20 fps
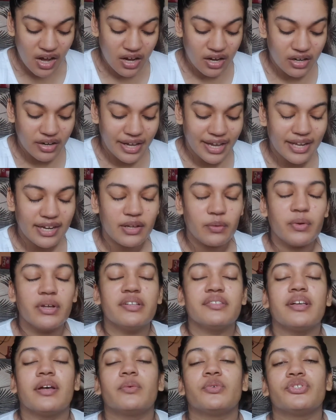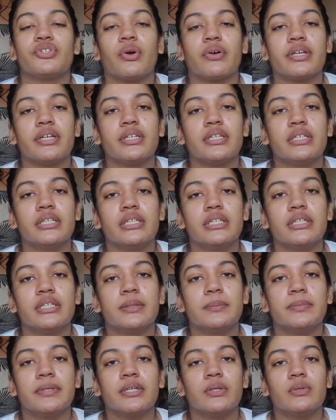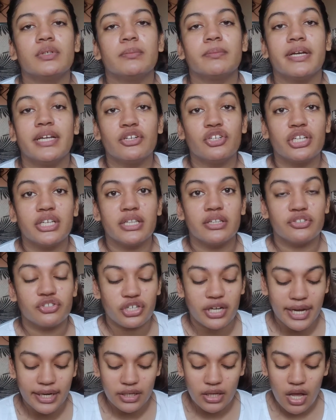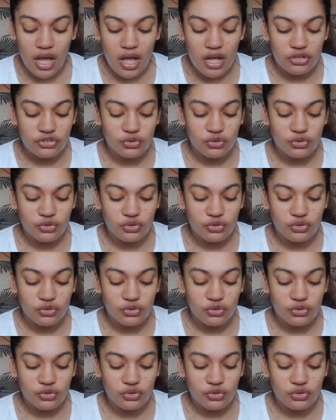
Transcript: Uh, anyways, I was talking earlier about my reels, right?